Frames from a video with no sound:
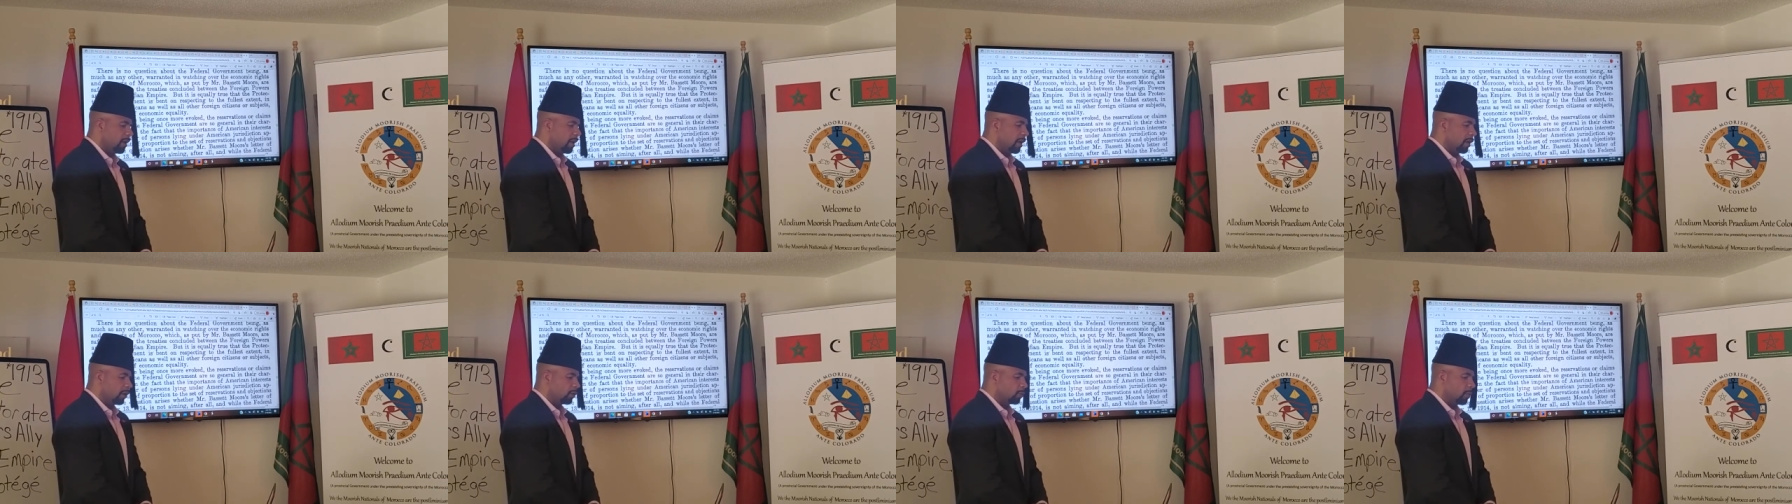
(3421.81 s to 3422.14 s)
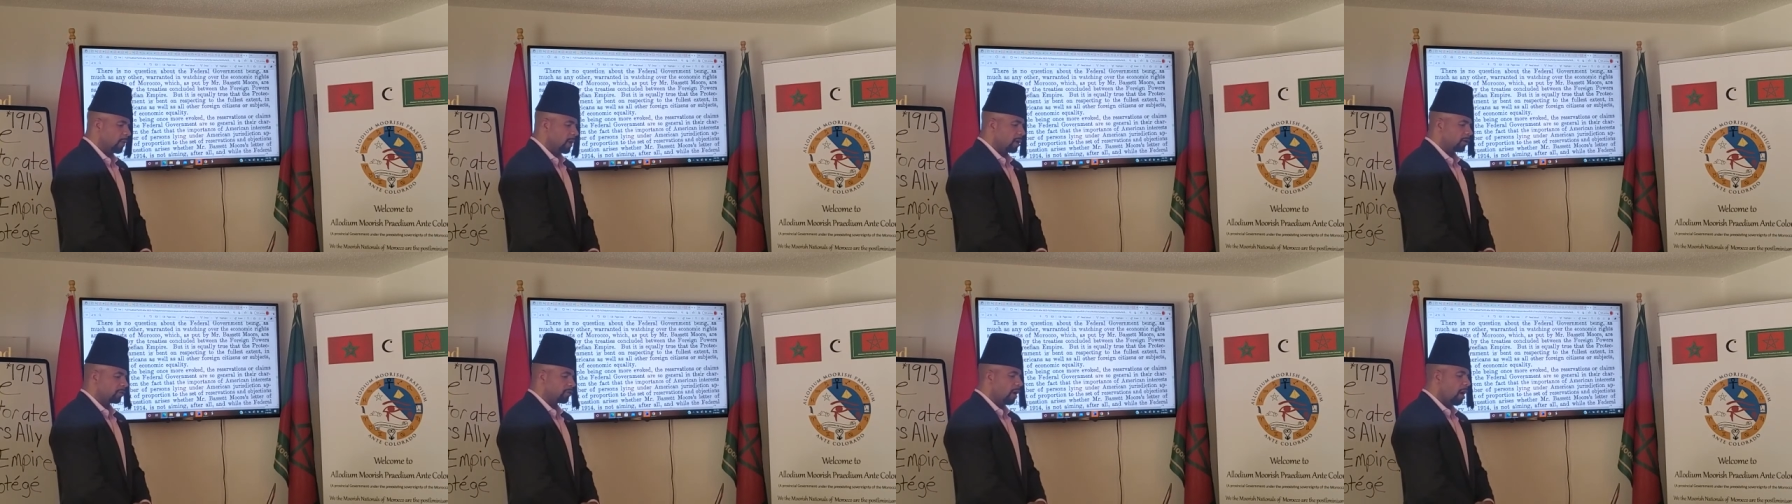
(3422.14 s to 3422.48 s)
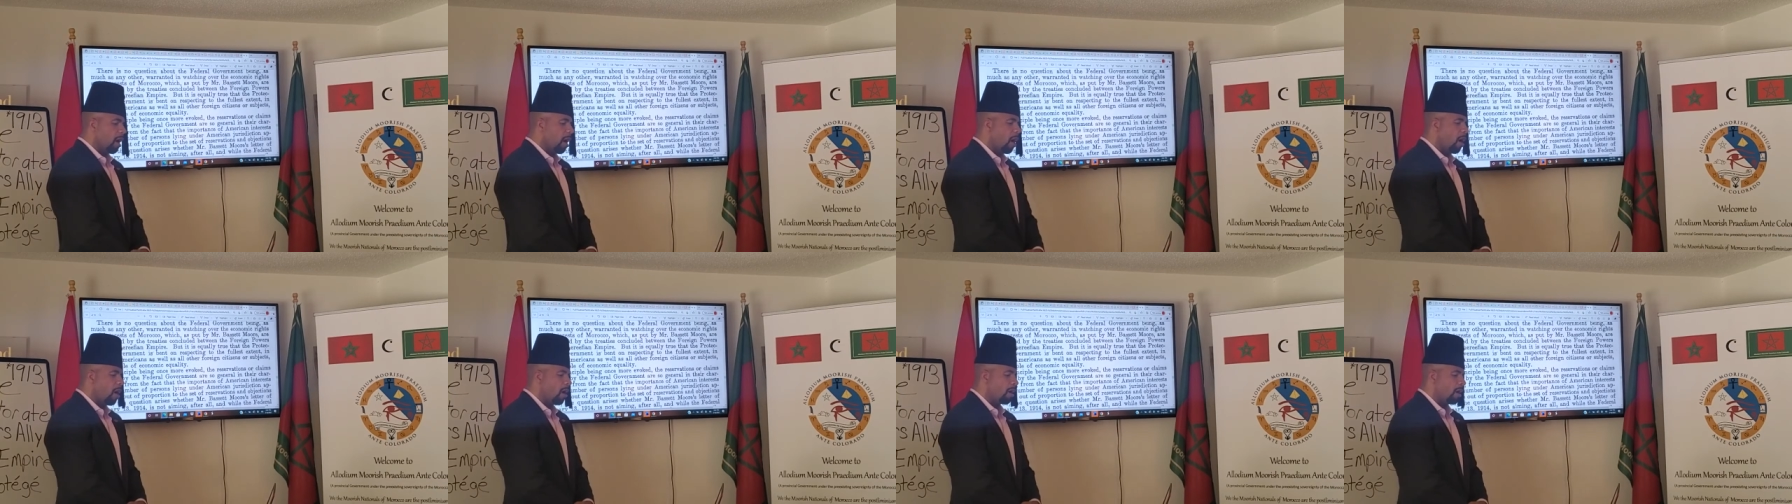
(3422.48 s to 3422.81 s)
as well as
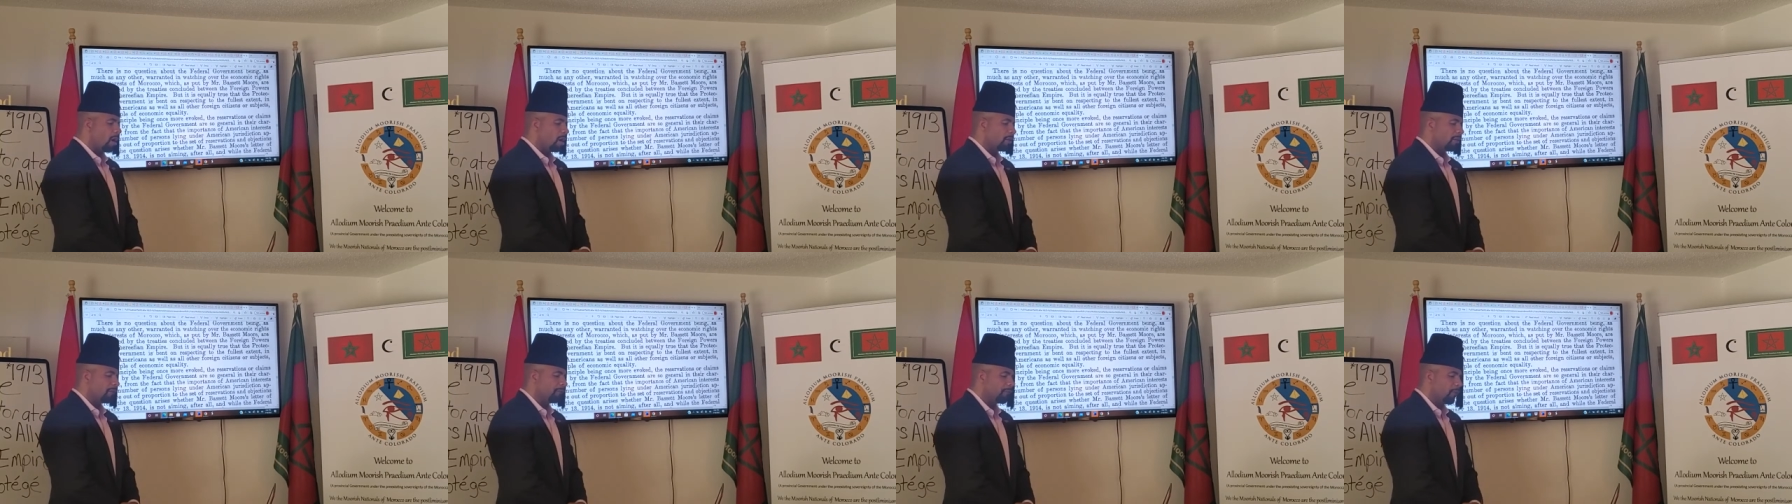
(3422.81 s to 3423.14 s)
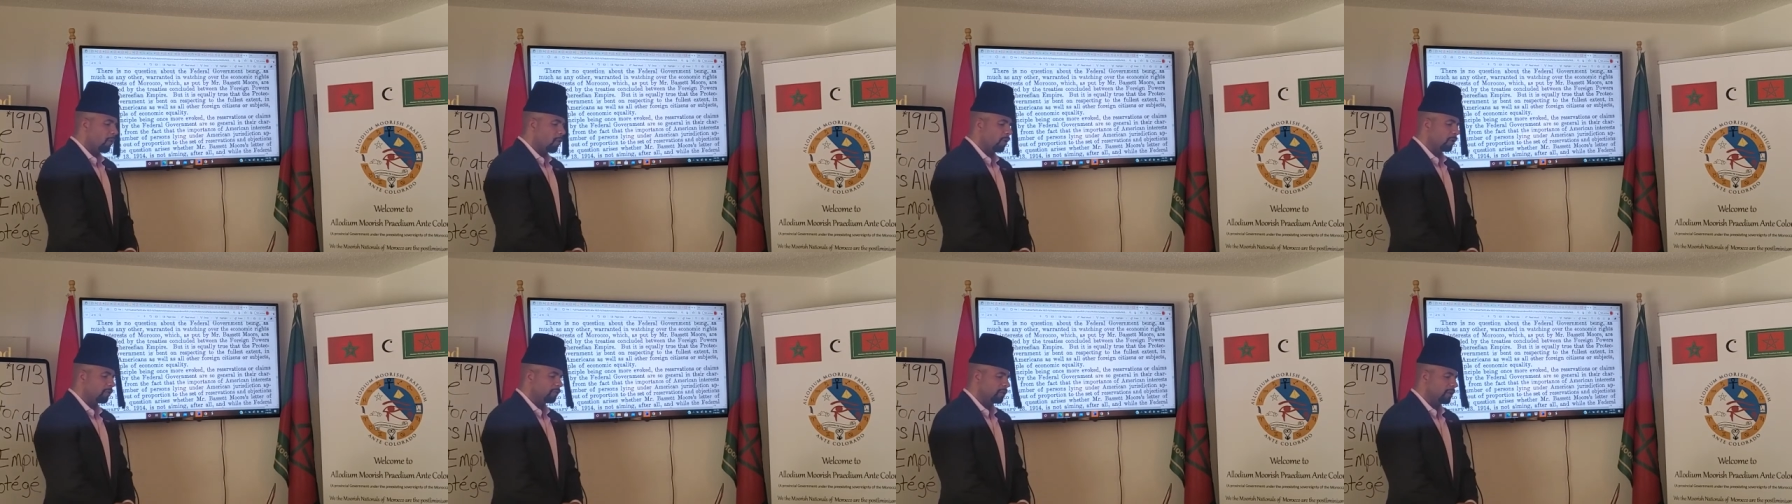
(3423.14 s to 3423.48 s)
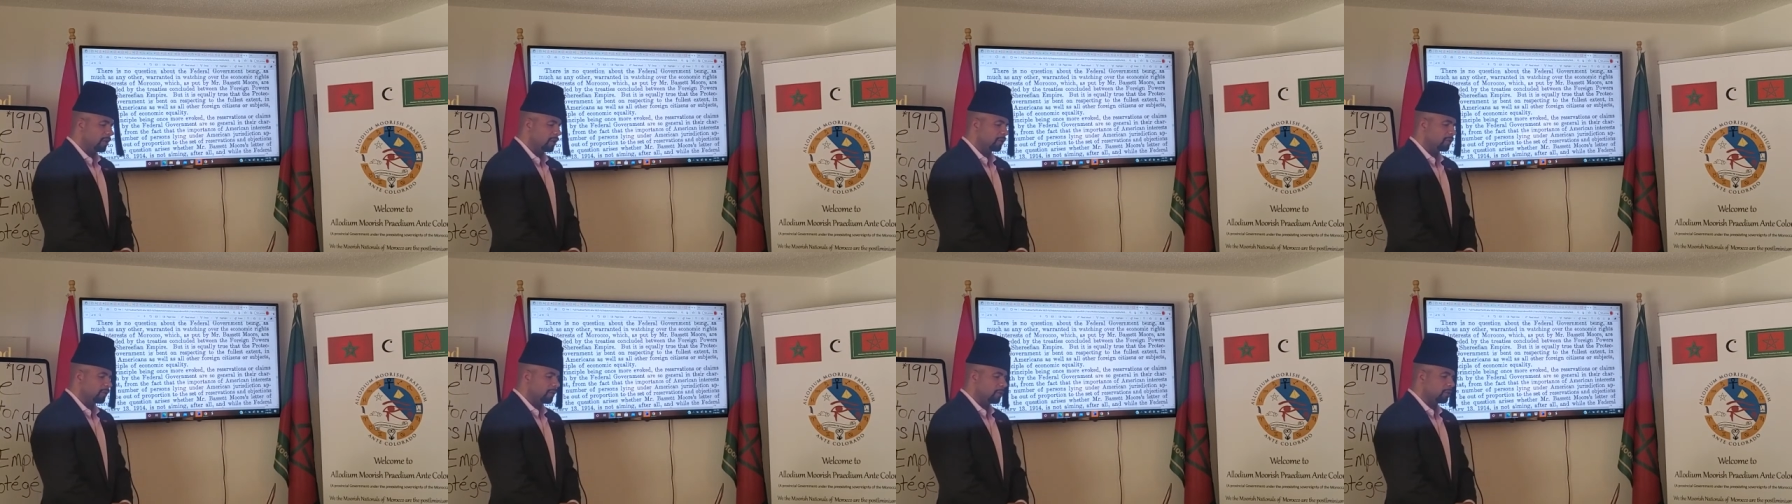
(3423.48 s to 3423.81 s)
all other foreign
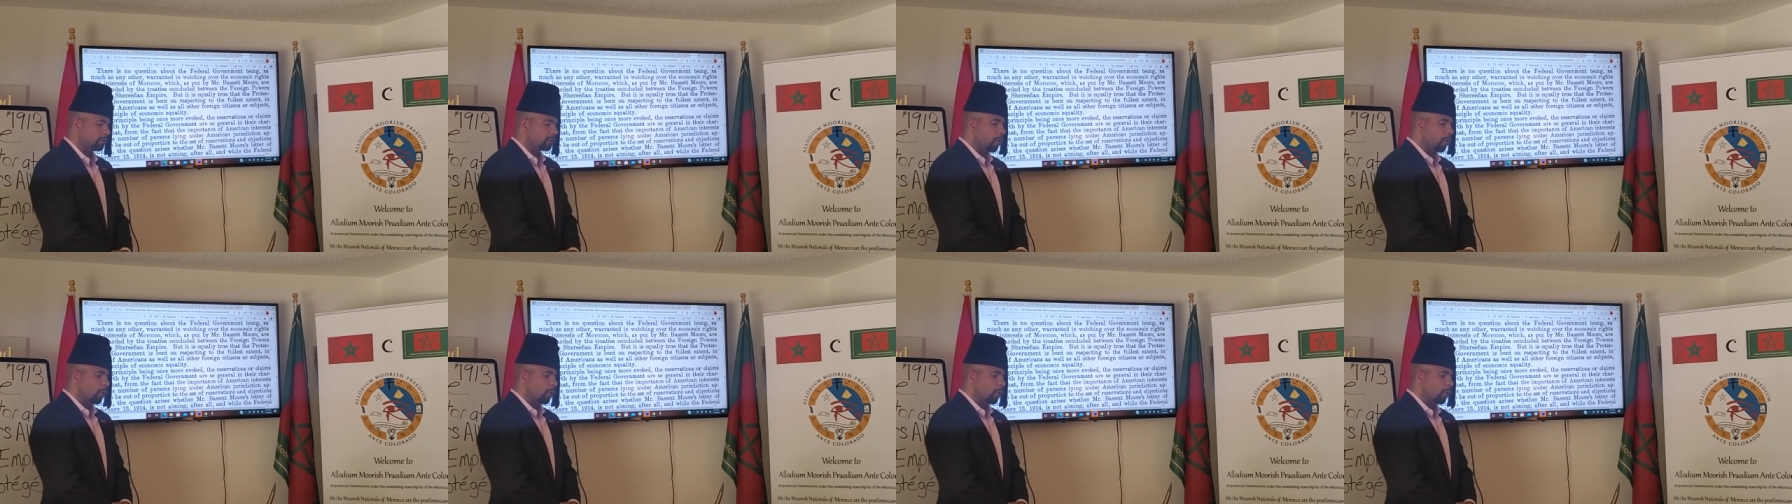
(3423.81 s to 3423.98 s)
citizens